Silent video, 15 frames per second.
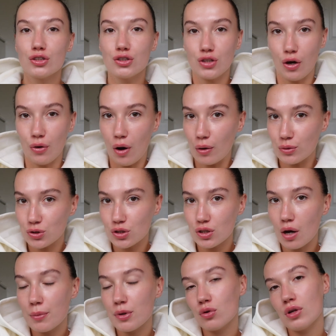So I was just
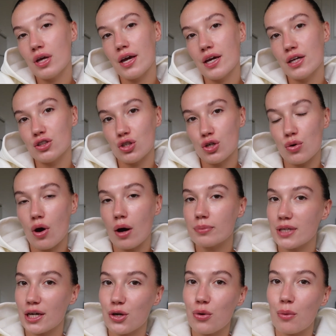coming on here to
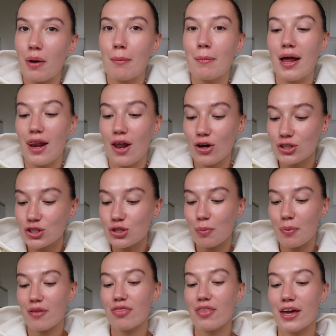update you about my lunch,
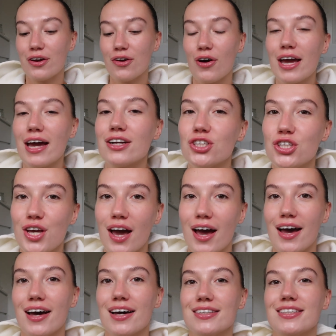but then I actually
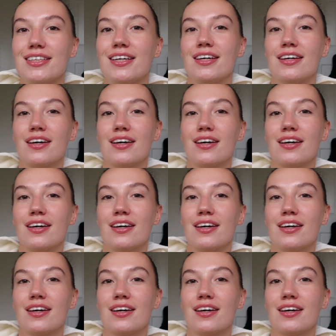had